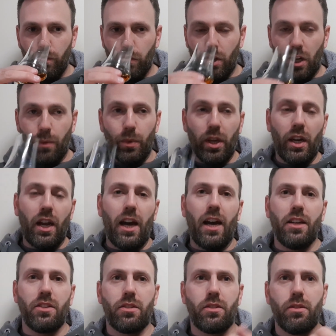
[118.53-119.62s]
Um, it
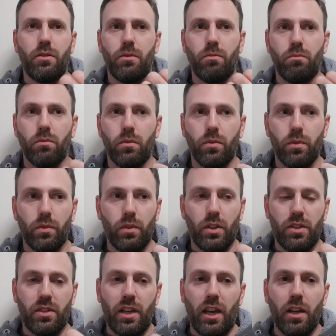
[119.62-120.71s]
has the
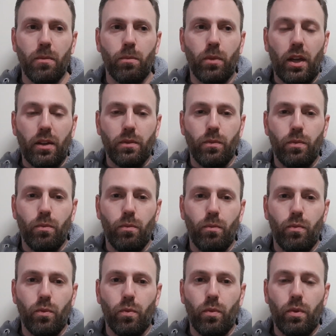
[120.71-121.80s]
same, like,
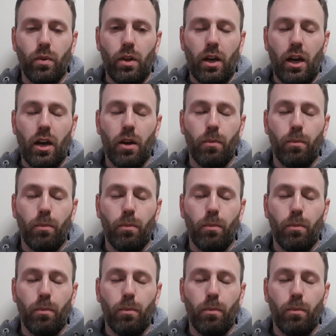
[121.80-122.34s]
uh,